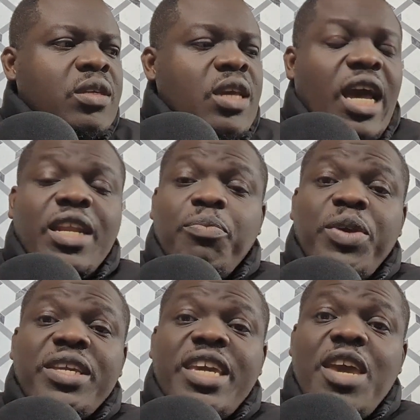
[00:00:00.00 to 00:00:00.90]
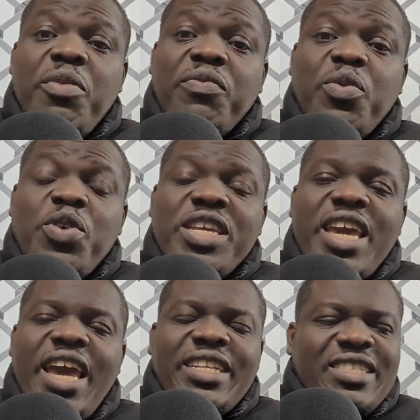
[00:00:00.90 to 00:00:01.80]
And the big game of the
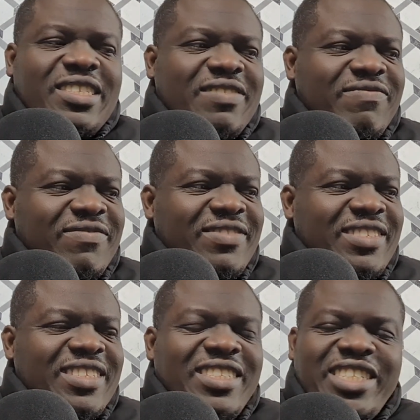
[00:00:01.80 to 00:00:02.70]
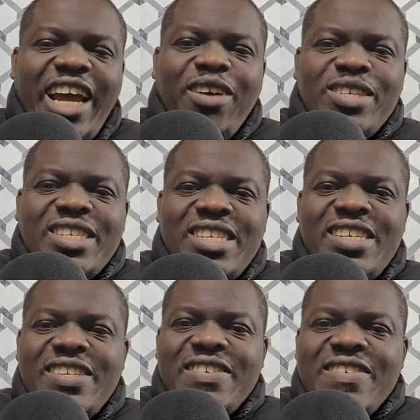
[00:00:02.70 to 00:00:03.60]
weekend,
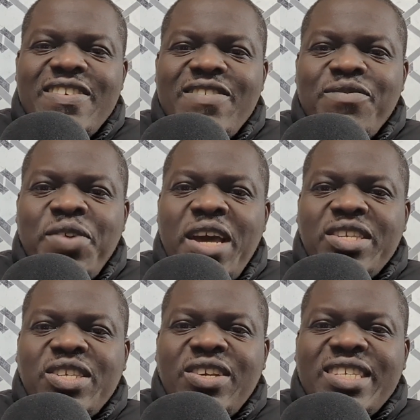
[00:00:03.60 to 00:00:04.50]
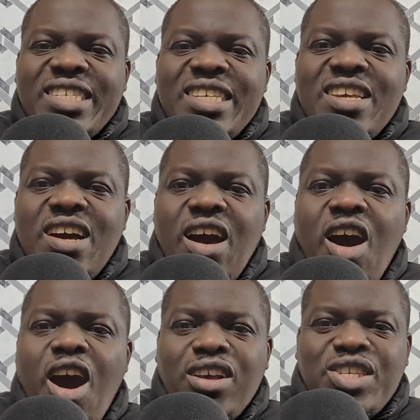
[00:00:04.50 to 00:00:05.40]
Chelsea versus
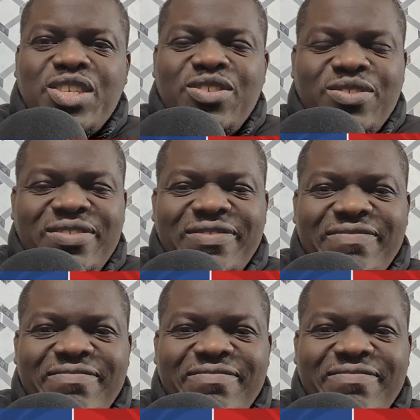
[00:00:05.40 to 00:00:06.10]
Arsenal.